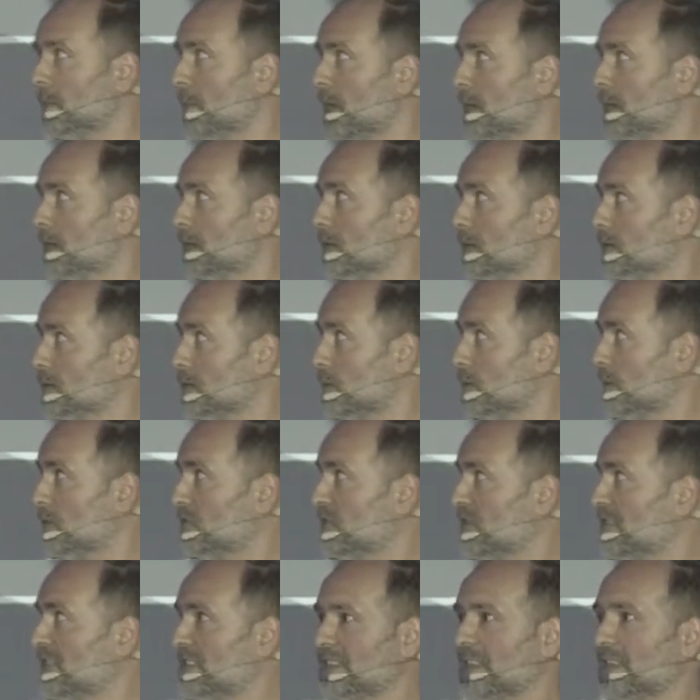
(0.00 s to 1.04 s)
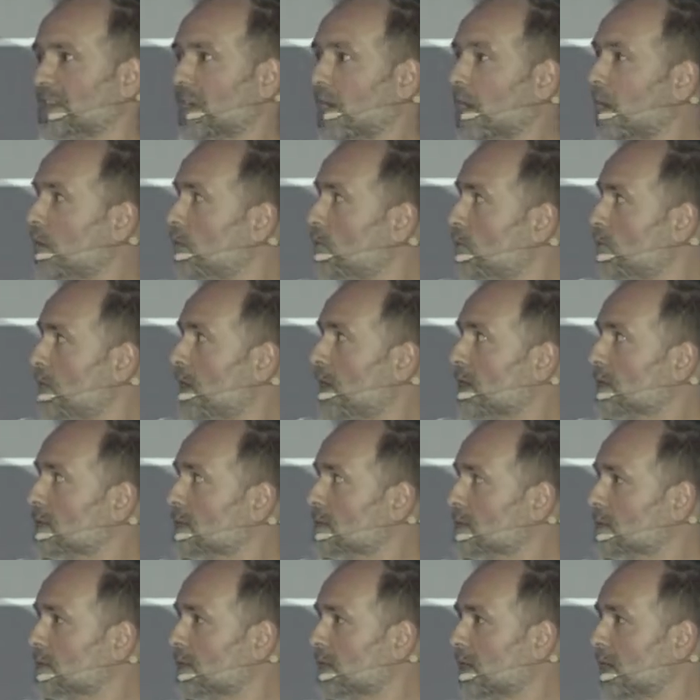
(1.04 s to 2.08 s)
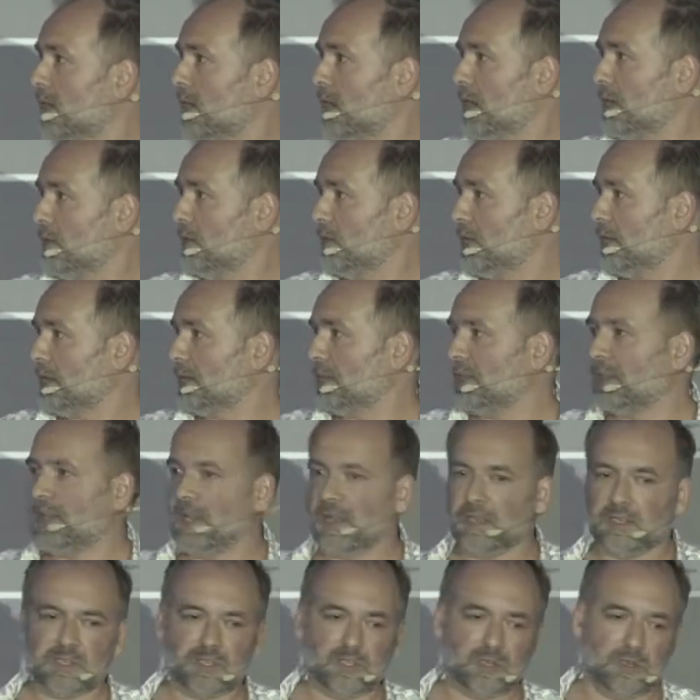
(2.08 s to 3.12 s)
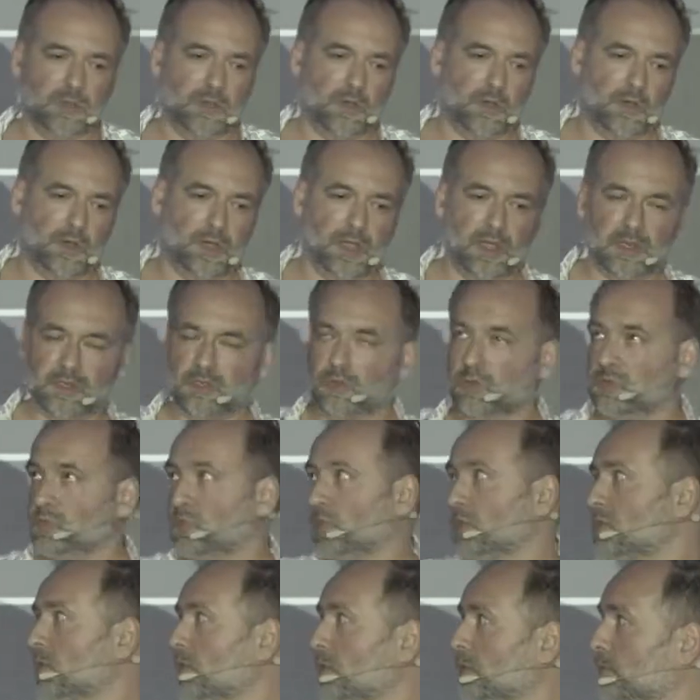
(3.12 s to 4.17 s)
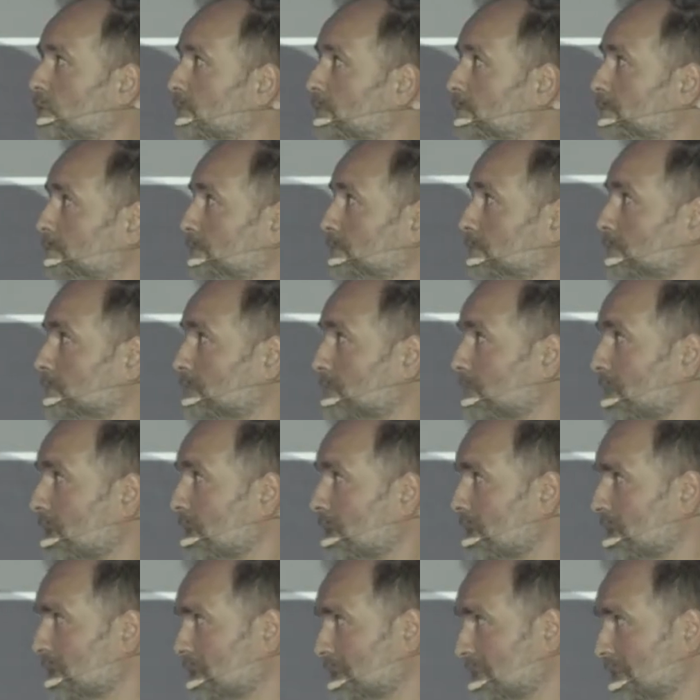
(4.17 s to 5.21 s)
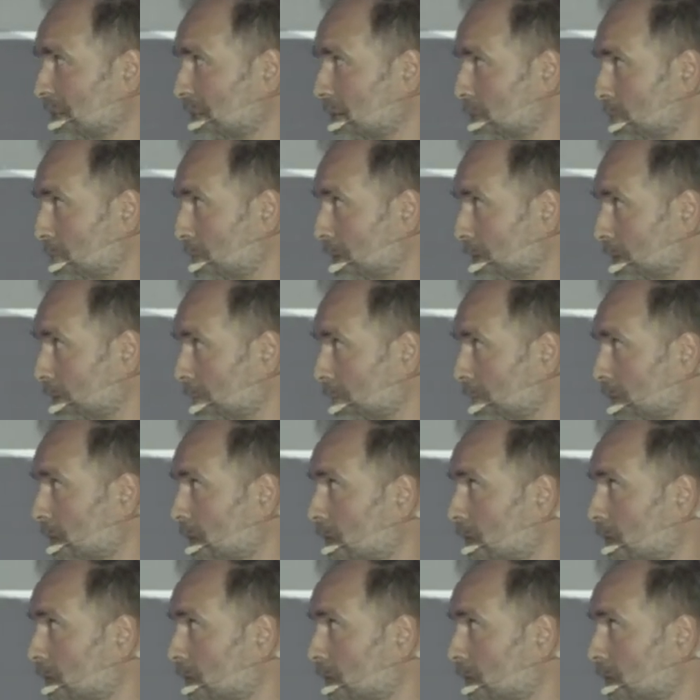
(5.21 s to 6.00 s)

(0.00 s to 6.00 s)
big money. So you need to understand how fast you can get your issues resolved. Second thing,